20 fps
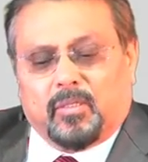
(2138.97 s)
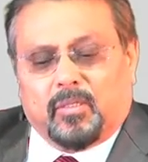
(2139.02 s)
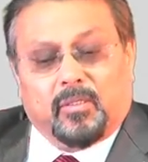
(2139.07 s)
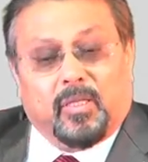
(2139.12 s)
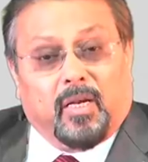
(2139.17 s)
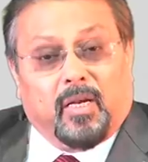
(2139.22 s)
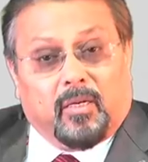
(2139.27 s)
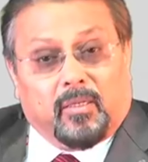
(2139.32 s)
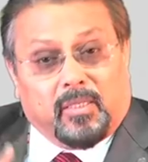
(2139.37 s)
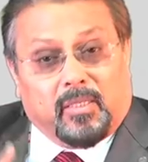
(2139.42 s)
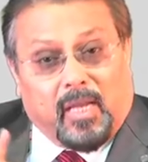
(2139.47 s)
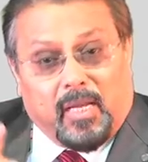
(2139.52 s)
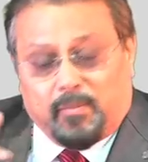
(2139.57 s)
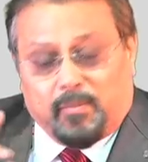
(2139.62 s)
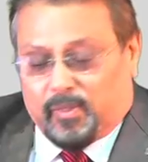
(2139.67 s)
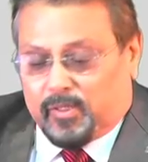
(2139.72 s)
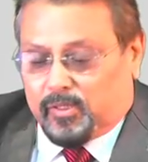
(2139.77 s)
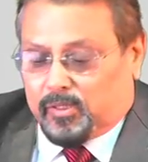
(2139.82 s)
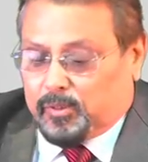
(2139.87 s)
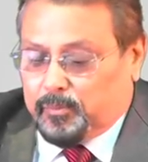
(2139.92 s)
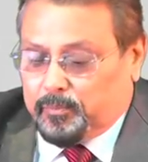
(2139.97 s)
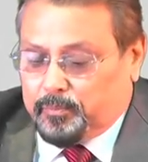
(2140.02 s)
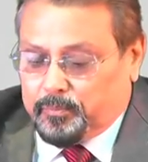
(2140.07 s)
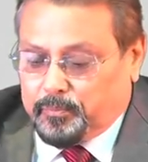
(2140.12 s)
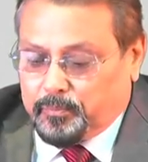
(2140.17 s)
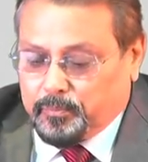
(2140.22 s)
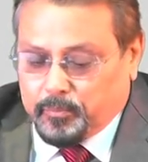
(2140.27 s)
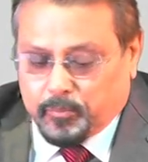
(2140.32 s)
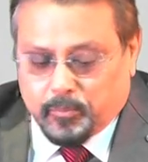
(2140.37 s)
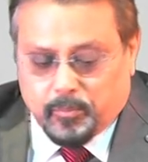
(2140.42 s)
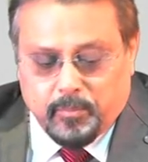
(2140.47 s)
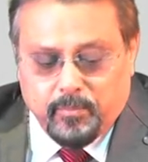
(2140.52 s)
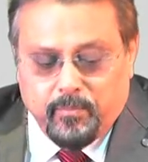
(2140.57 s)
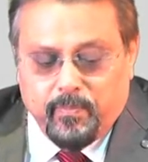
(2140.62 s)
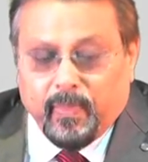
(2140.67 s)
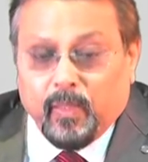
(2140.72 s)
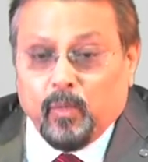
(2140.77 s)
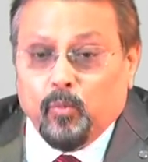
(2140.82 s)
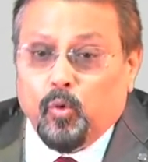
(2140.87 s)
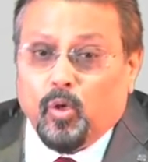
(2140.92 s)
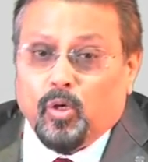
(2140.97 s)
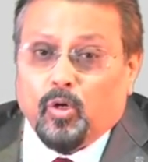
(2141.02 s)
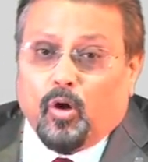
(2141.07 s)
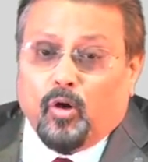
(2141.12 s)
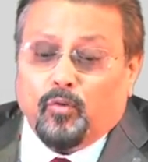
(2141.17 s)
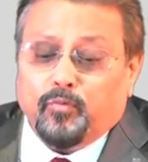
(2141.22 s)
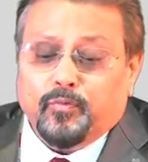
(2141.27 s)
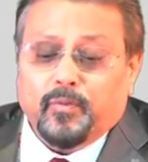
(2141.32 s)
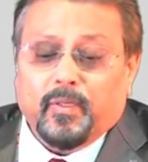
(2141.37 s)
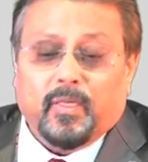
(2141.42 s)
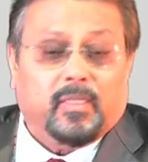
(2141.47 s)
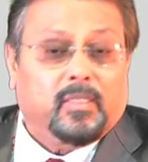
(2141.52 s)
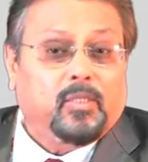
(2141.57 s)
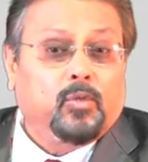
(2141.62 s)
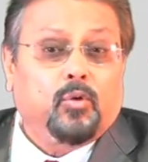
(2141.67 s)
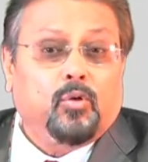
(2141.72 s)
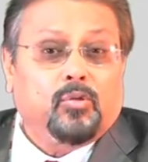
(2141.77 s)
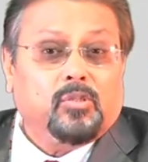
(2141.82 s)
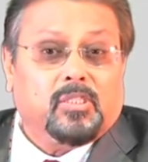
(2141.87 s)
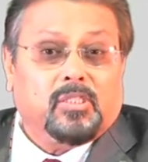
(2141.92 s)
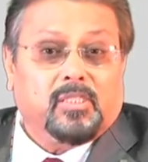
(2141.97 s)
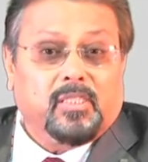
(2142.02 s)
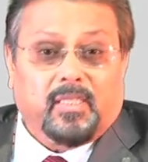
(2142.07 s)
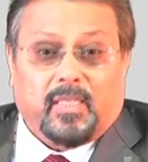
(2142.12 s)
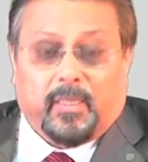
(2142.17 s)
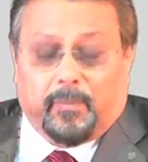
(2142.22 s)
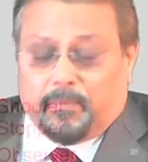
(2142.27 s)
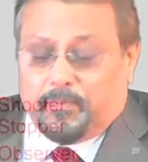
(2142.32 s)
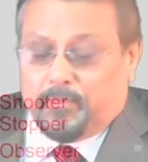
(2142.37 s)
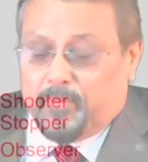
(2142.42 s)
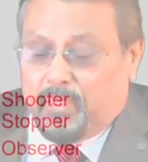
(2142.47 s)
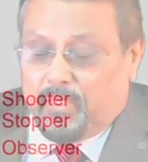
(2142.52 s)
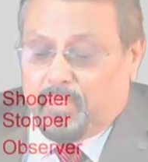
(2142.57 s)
There are timers who are off field, you don't see them,